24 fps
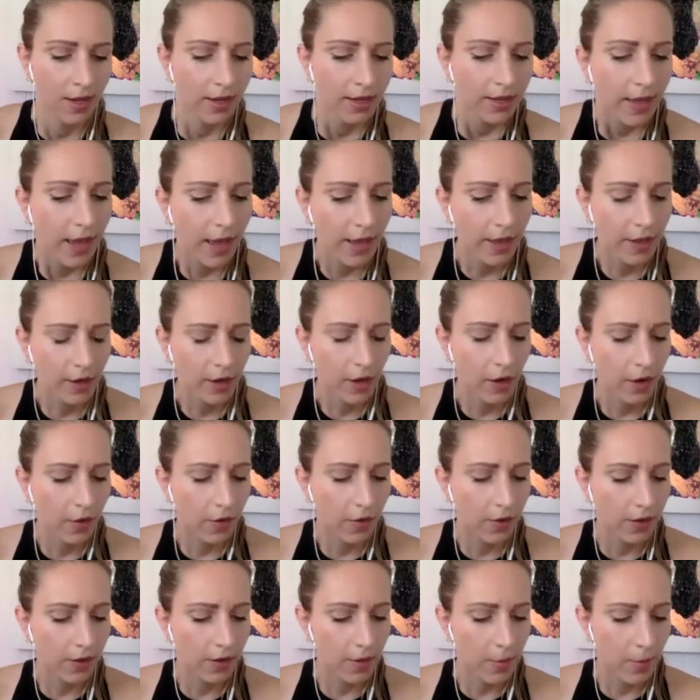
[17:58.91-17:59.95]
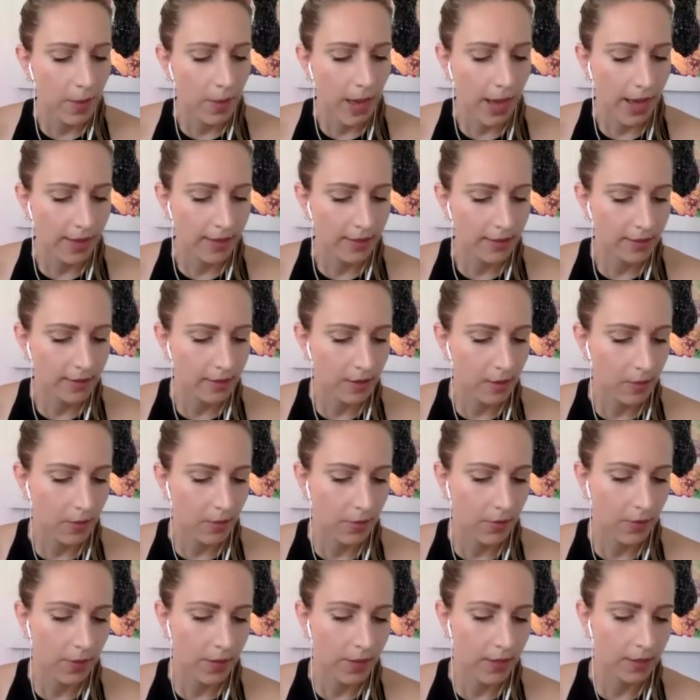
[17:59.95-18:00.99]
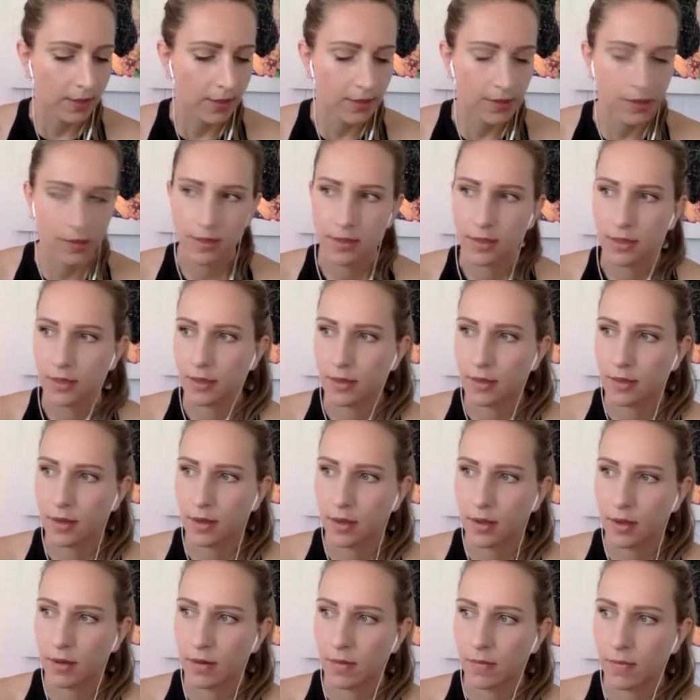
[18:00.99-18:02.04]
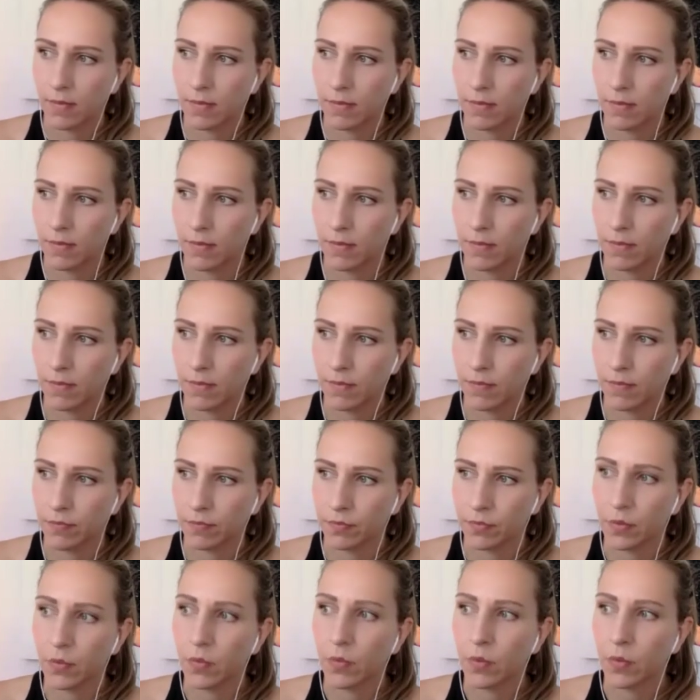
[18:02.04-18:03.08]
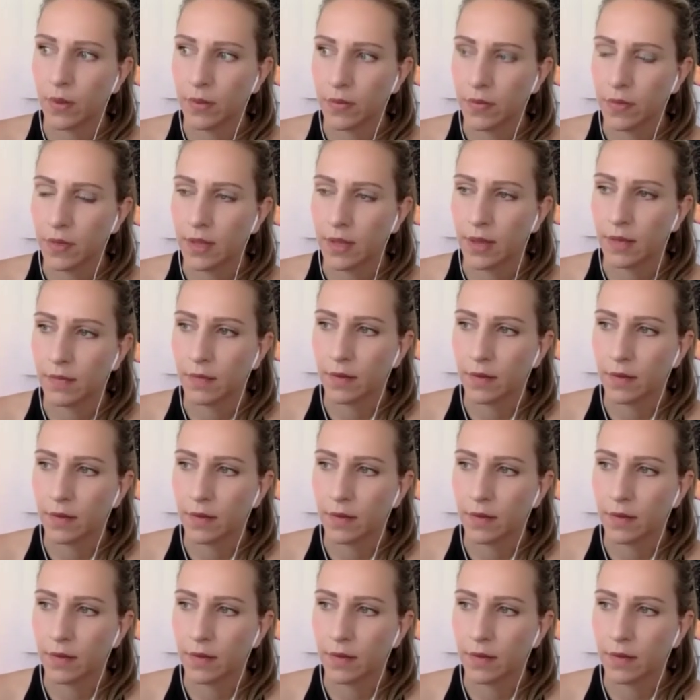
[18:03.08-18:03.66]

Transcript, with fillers: Yeah, you know, in the past couple of weeks, one thing I've